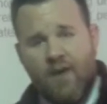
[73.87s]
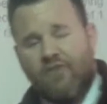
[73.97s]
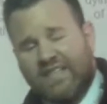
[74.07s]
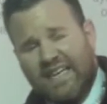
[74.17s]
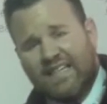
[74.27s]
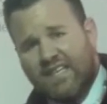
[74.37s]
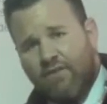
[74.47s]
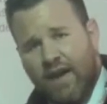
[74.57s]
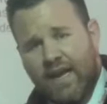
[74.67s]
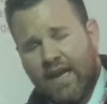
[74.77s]
Fertility
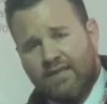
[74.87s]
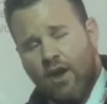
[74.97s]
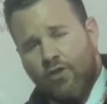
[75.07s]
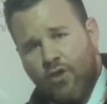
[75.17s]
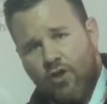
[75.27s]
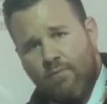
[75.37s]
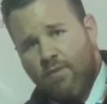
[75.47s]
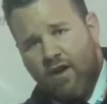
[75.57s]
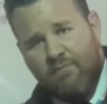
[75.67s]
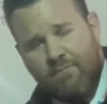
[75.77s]
rate is the
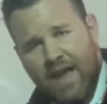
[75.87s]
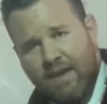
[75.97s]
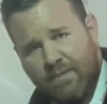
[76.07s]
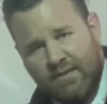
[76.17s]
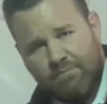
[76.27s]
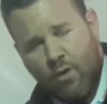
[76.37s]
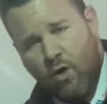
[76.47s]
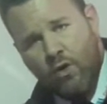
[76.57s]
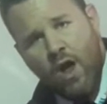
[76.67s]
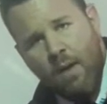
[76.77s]
number of babies
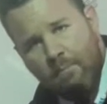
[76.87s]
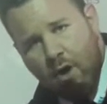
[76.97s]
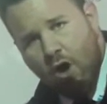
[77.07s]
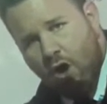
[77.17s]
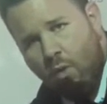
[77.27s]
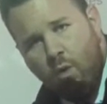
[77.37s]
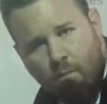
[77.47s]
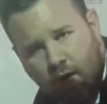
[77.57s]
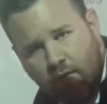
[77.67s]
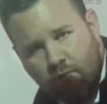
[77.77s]
born per
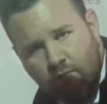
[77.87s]
woman.